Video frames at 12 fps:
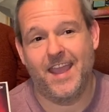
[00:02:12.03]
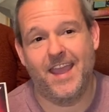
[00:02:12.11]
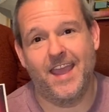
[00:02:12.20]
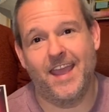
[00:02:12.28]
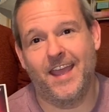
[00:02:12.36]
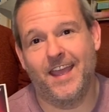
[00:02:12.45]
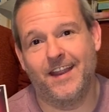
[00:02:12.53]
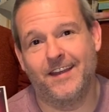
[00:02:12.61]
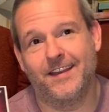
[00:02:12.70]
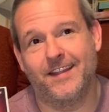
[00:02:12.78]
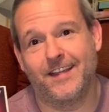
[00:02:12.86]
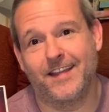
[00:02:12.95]

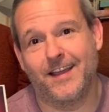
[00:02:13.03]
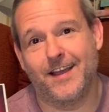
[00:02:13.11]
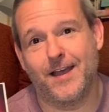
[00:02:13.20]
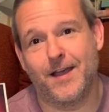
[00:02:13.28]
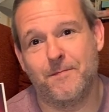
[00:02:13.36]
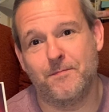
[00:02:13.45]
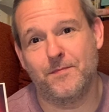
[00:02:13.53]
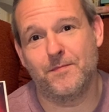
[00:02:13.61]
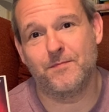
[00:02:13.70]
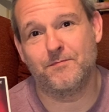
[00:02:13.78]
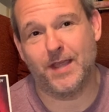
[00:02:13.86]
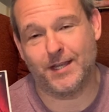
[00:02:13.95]
and
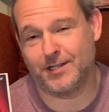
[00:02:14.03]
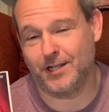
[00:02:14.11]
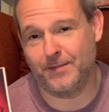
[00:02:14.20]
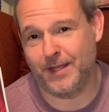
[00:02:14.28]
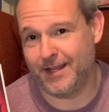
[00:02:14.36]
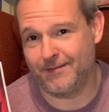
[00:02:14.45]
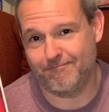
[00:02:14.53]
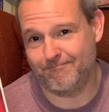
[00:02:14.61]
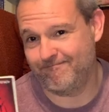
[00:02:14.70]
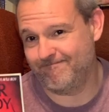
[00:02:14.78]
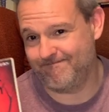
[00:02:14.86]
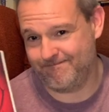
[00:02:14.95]
basically
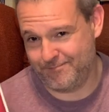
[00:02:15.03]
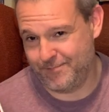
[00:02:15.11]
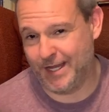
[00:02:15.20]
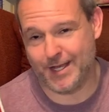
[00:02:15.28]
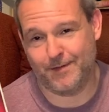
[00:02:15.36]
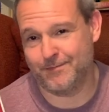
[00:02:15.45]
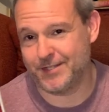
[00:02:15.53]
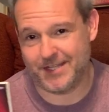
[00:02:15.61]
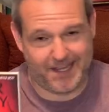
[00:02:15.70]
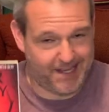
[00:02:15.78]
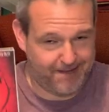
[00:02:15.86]
becomes